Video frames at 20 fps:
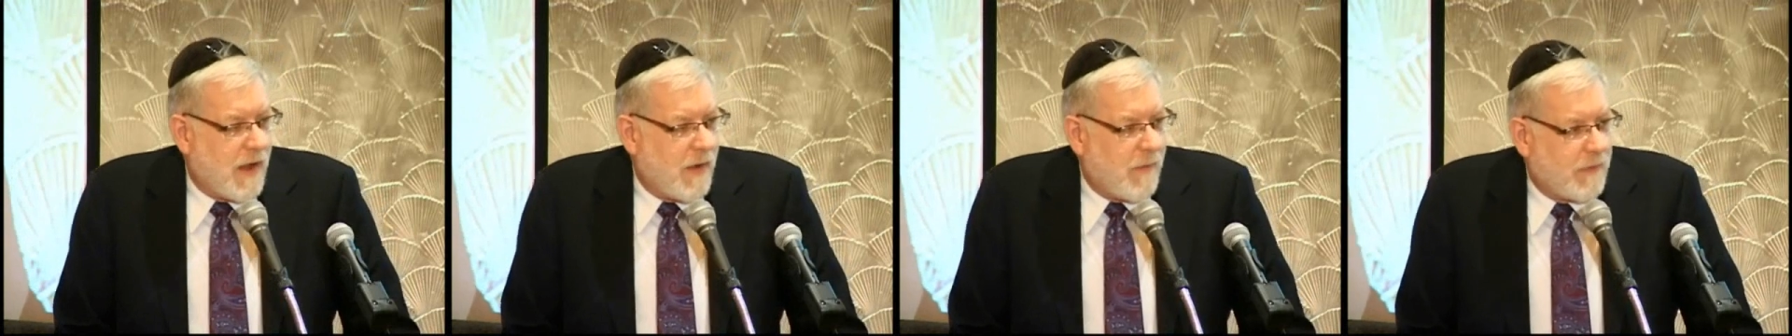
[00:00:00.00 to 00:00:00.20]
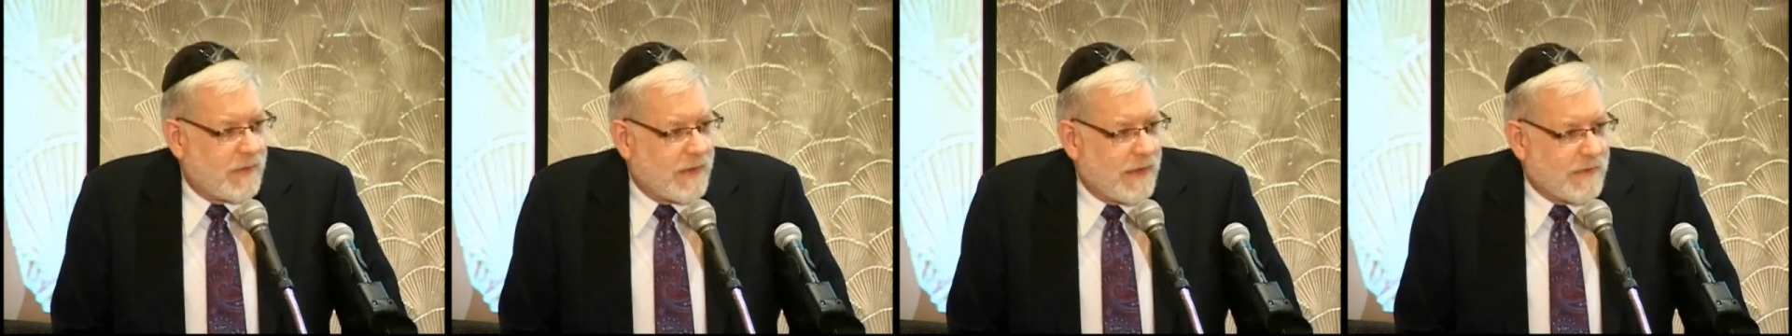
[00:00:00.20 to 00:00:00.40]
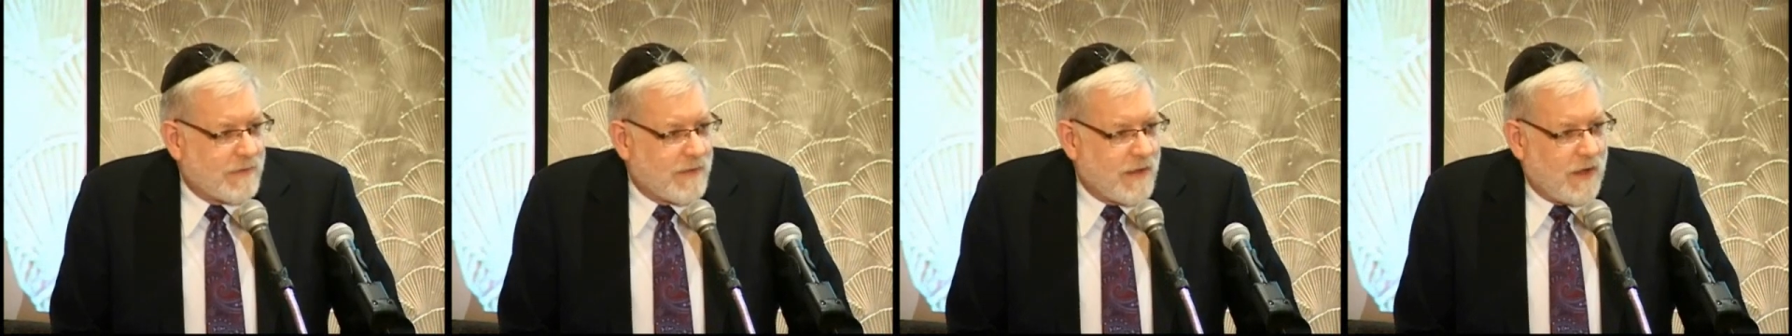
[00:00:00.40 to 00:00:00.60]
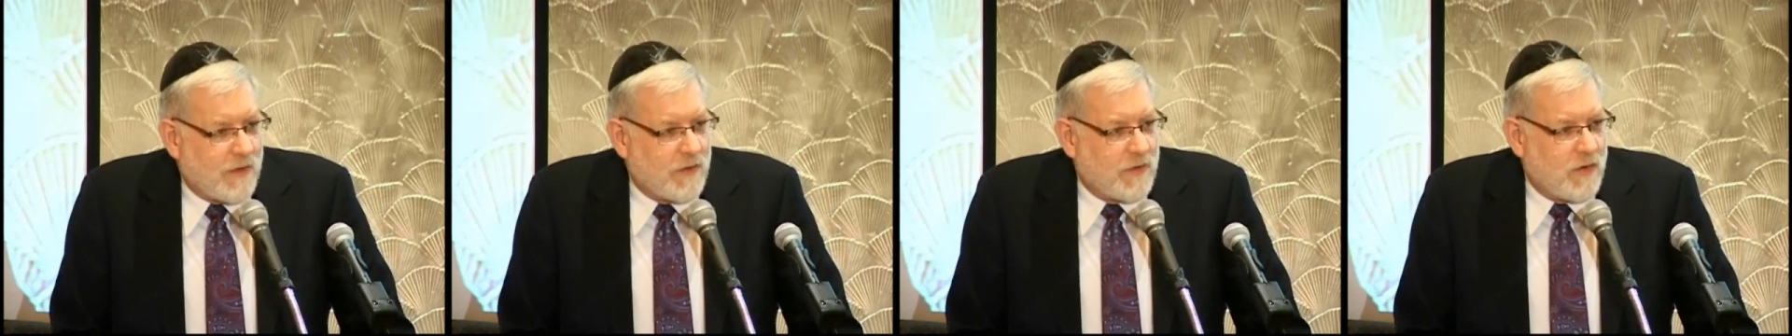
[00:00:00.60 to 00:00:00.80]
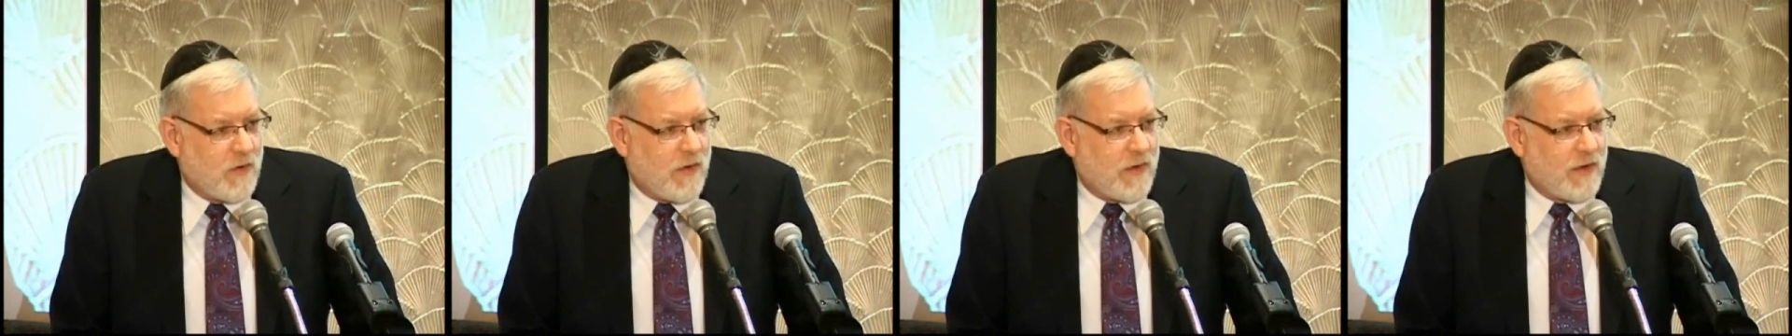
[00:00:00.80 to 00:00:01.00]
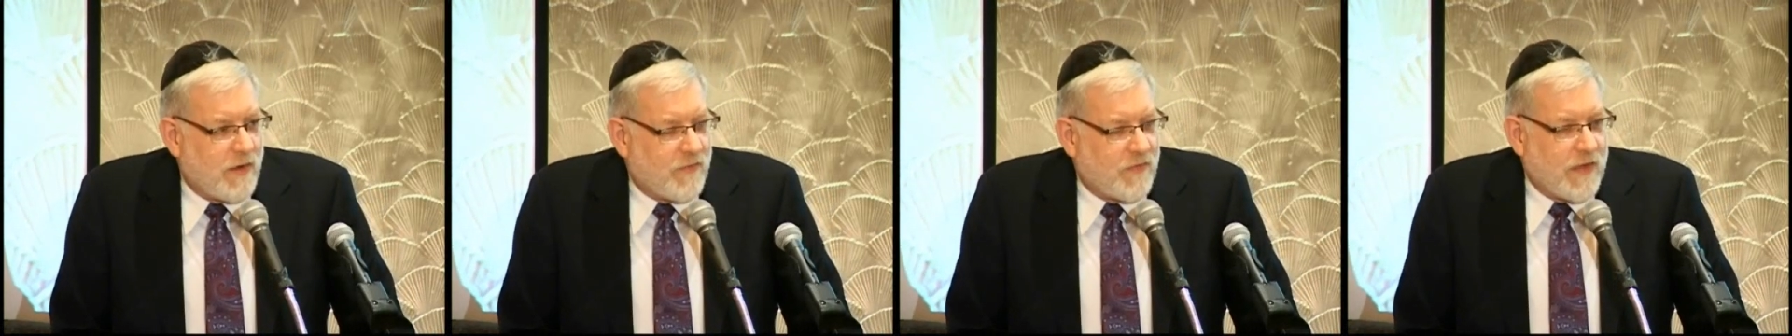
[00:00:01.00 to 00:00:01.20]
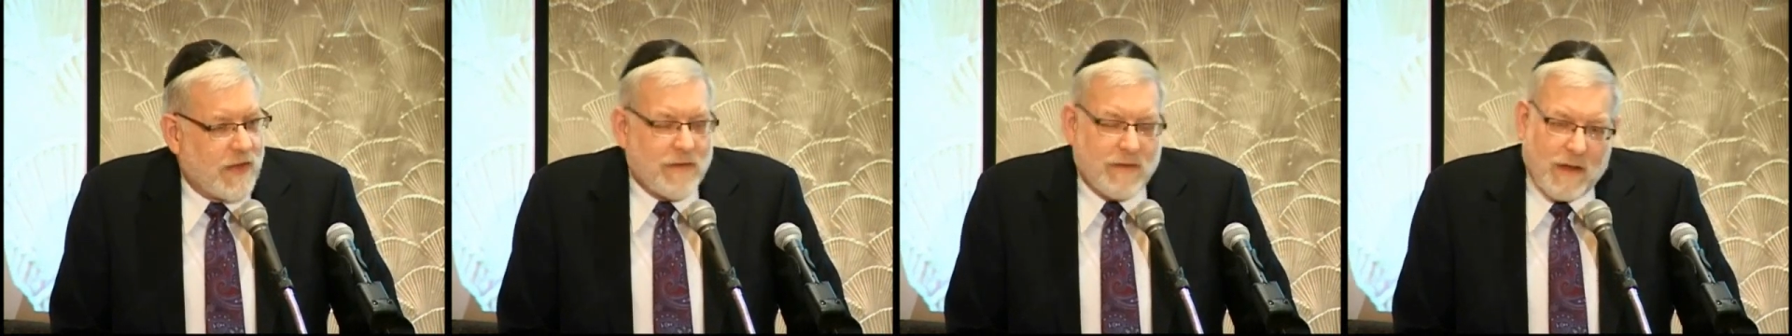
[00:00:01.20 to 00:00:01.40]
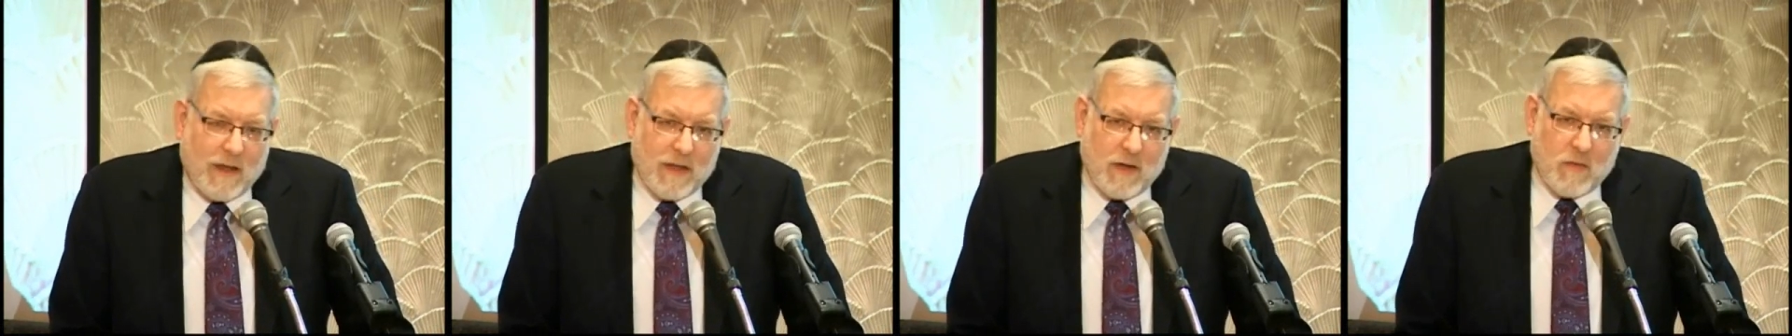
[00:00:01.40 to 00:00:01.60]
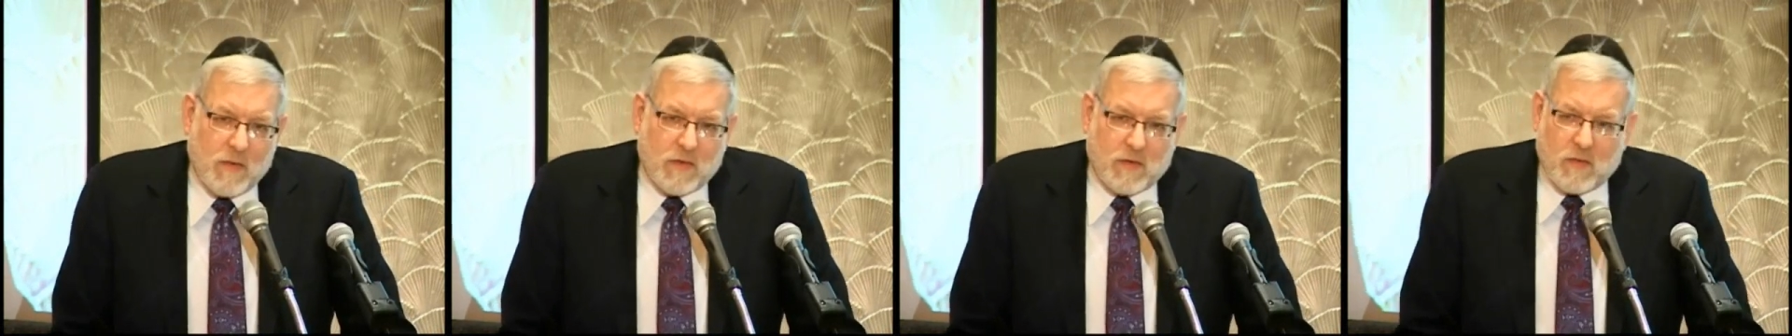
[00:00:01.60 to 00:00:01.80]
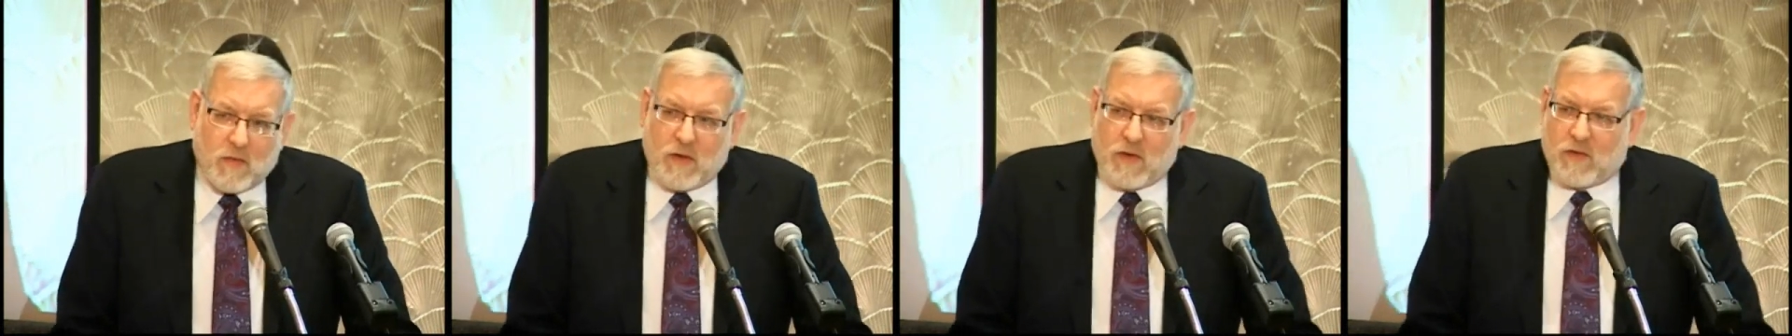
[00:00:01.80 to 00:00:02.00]
And when they tell you, and if they tell you
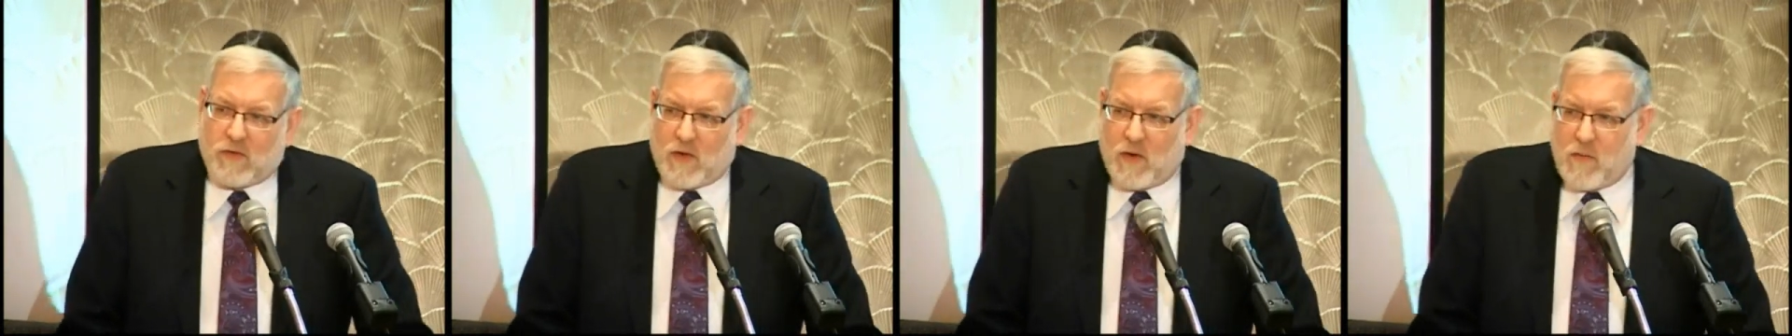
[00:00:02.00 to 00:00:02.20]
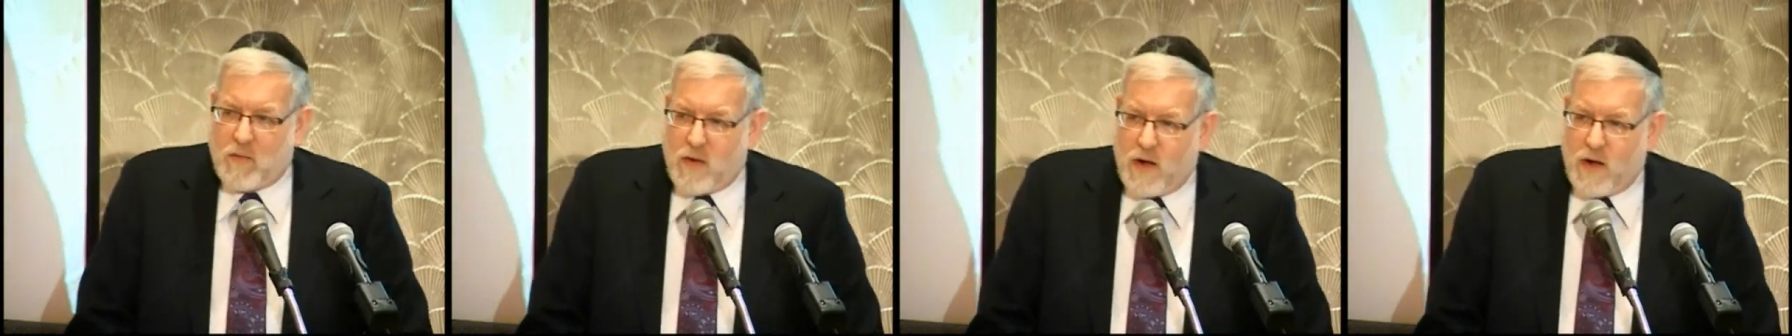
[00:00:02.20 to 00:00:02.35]
we're doing so